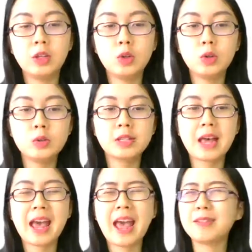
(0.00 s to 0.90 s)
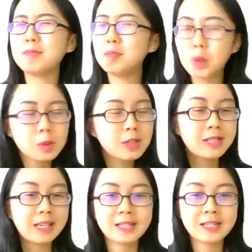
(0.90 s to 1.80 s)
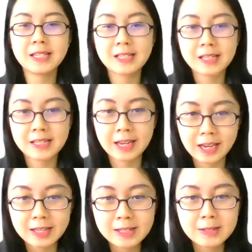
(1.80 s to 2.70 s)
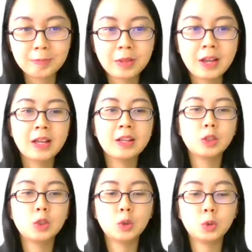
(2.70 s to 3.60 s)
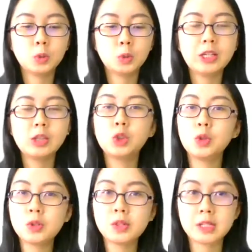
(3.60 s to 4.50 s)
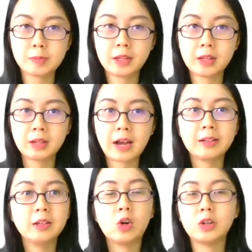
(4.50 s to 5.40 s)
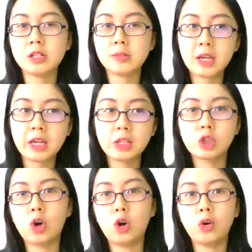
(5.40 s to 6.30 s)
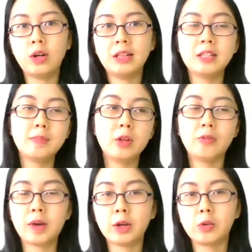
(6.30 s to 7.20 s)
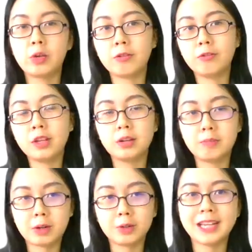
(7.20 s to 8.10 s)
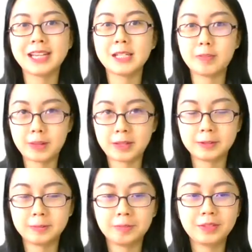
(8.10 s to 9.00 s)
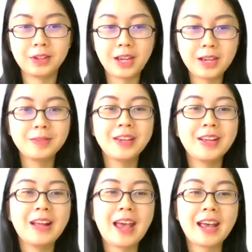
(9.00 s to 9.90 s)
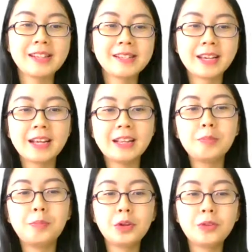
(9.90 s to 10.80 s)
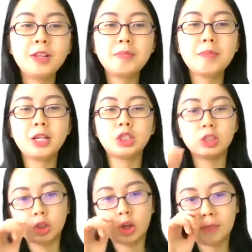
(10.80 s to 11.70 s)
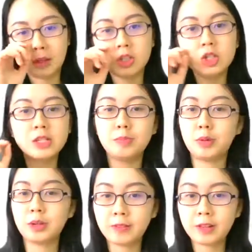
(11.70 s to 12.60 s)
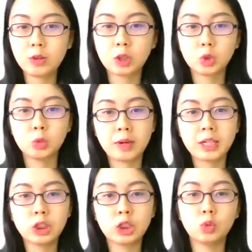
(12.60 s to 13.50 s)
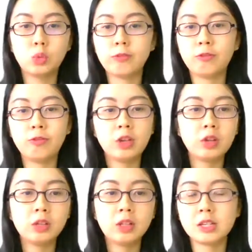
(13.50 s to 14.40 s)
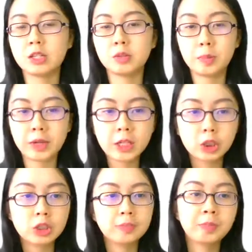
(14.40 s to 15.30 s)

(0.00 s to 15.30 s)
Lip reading: Use at most 60 seconds to introduce the speaker, either on the speech or a little bit of biography about that speaker, okay? And secondly, briefly mention the topic, just briefly, not too much, to reveal his speech.